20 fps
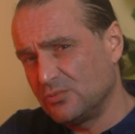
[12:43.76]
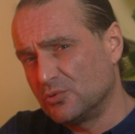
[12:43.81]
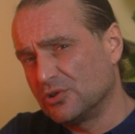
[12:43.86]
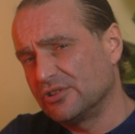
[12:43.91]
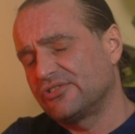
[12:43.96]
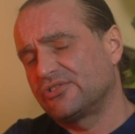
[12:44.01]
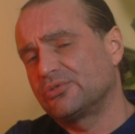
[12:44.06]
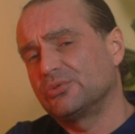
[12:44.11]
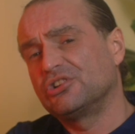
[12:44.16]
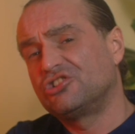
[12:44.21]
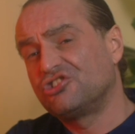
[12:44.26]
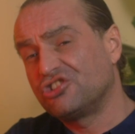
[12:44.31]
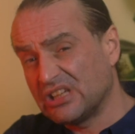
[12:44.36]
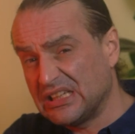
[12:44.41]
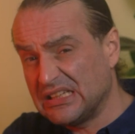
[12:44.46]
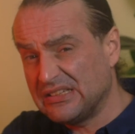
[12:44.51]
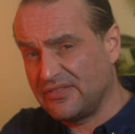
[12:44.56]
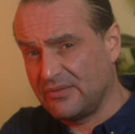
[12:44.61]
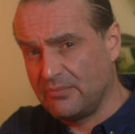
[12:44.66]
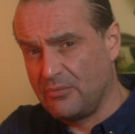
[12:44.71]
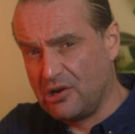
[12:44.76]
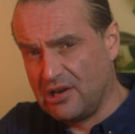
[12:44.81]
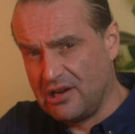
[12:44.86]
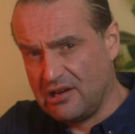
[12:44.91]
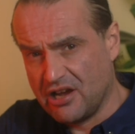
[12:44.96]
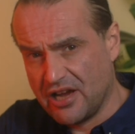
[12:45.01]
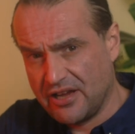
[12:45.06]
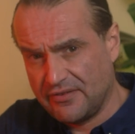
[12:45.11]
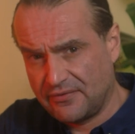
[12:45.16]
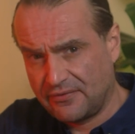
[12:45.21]
want to achieve in my
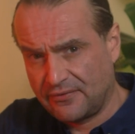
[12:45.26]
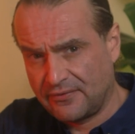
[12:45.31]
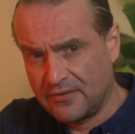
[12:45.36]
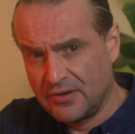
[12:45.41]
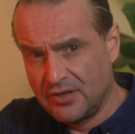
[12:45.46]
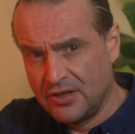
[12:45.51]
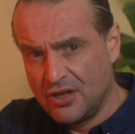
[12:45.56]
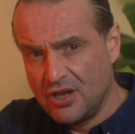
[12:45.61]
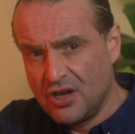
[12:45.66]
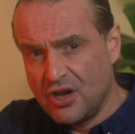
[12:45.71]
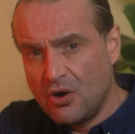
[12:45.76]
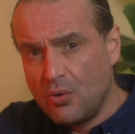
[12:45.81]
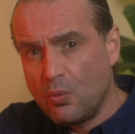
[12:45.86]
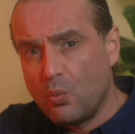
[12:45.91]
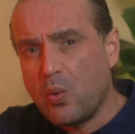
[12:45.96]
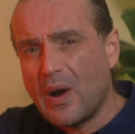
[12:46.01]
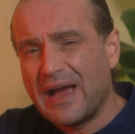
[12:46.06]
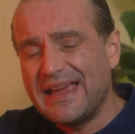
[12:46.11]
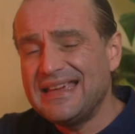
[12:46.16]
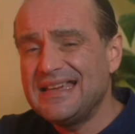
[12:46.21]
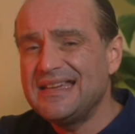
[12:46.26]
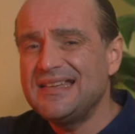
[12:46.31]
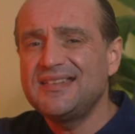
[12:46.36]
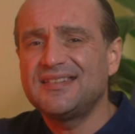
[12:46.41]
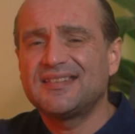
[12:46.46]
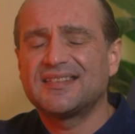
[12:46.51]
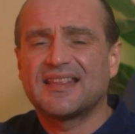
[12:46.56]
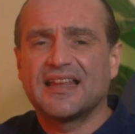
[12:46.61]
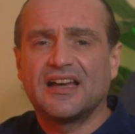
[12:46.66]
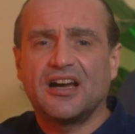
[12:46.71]
life.
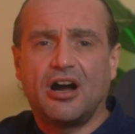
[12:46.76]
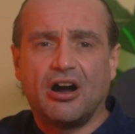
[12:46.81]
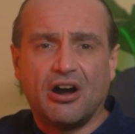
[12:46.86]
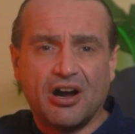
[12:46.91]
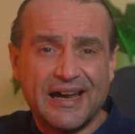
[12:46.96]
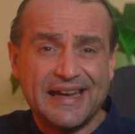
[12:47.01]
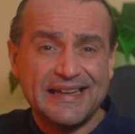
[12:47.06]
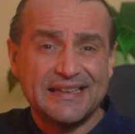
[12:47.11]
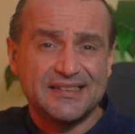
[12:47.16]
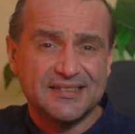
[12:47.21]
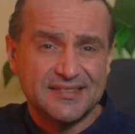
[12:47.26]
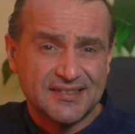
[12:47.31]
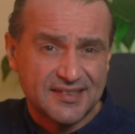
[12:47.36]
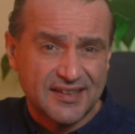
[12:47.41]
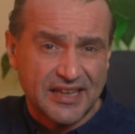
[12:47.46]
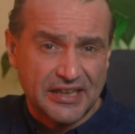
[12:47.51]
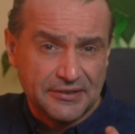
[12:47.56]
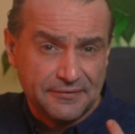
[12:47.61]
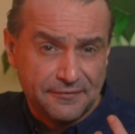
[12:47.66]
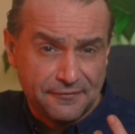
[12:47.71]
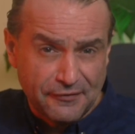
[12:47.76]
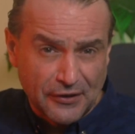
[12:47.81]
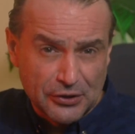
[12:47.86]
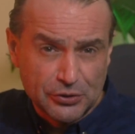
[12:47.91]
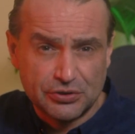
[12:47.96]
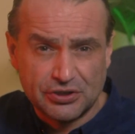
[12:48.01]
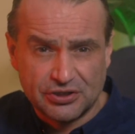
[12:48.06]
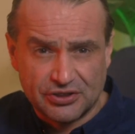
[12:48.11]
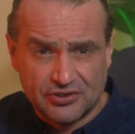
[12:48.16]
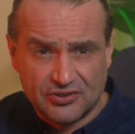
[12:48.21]
Ways that I can stay
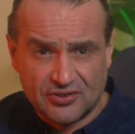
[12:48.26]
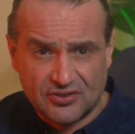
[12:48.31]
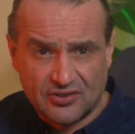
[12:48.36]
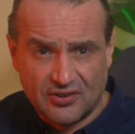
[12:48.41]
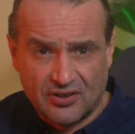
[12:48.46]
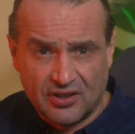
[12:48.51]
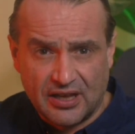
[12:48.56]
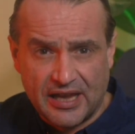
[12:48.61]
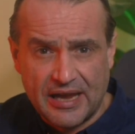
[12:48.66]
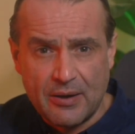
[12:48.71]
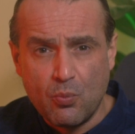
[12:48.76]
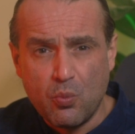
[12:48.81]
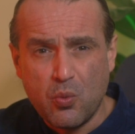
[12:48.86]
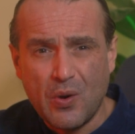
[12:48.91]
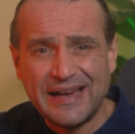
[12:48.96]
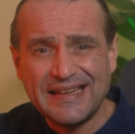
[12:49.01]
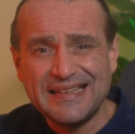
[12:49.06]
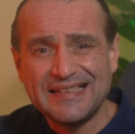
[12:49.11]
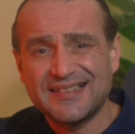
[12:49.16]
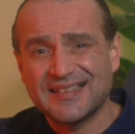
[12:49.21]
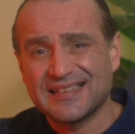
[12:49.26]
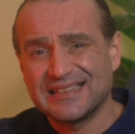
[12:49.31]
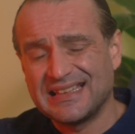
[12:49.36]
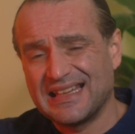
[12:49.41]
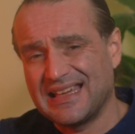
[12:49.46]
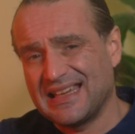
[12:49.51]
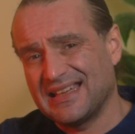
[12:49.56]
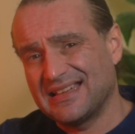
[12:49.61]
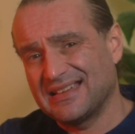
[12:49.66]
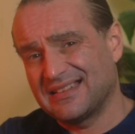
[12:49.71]
focused and ways to
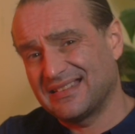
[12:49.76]
let